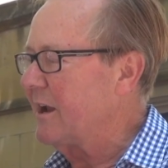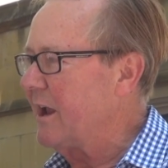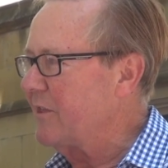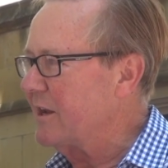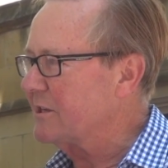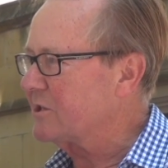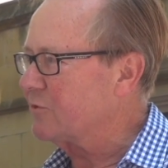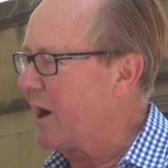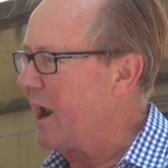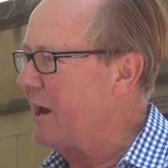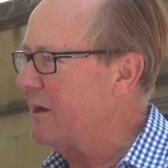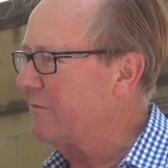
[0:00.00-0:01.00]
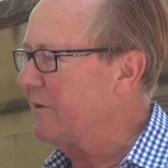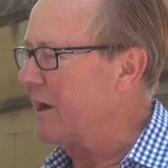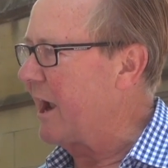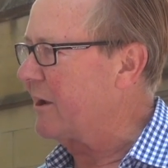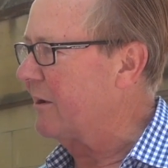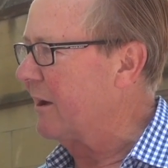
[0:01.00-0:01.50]
in the Australian
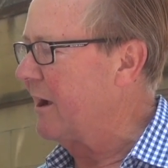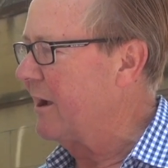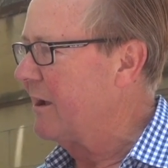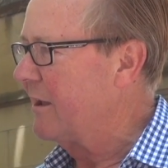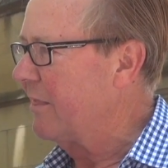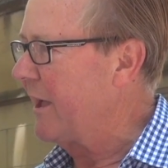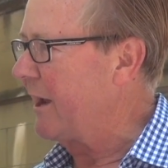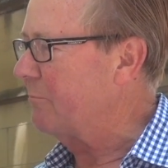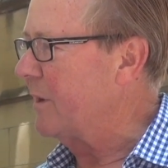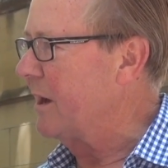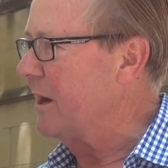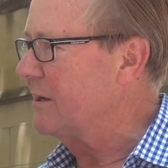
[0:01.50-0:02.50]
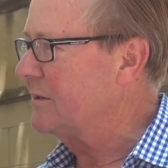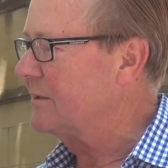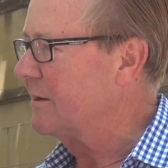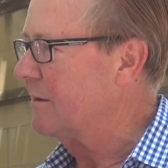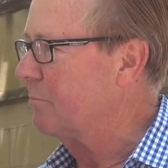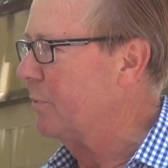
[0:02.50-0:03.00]
vernacular, that means
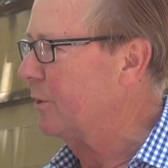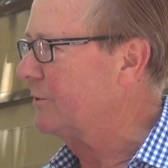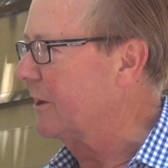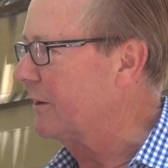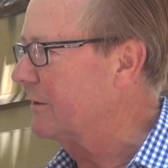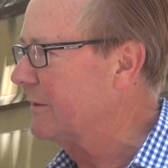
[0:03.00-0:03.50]
bullshit.